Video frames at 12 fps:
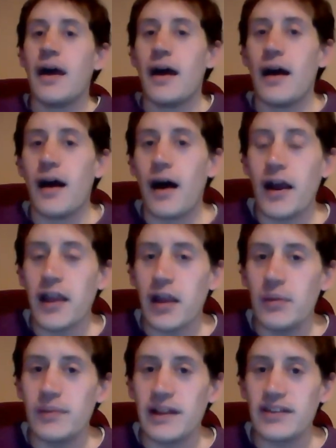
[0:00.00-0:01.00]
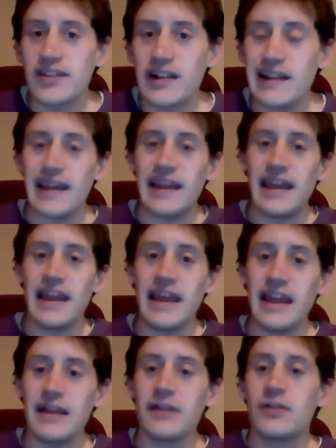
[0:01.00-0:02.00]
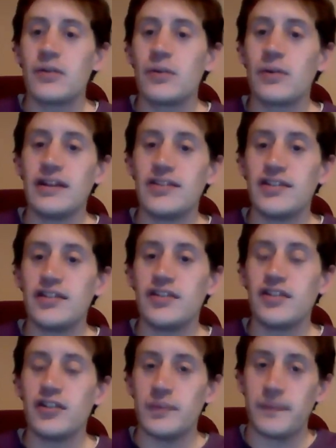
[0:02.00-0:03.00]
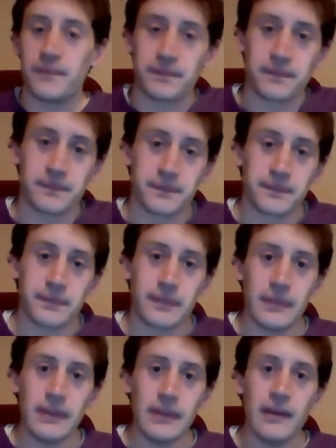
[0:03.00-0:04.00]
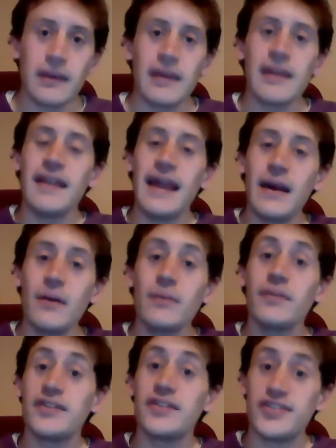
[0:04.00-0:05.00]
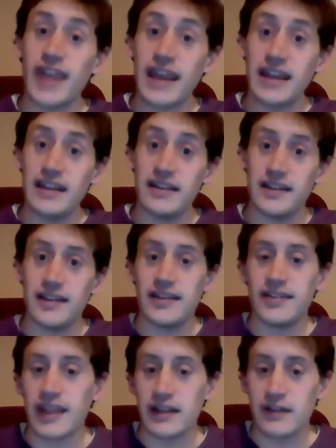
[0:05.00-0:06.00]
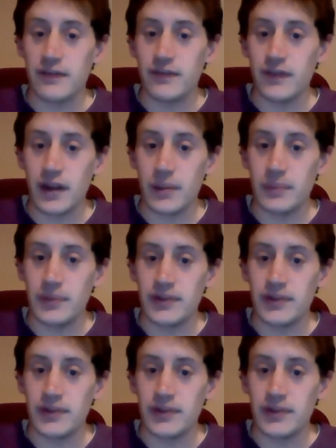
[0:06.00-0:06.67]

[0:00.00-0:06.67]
I hope that's clear. Hear or listen to. Now the second set of verbs.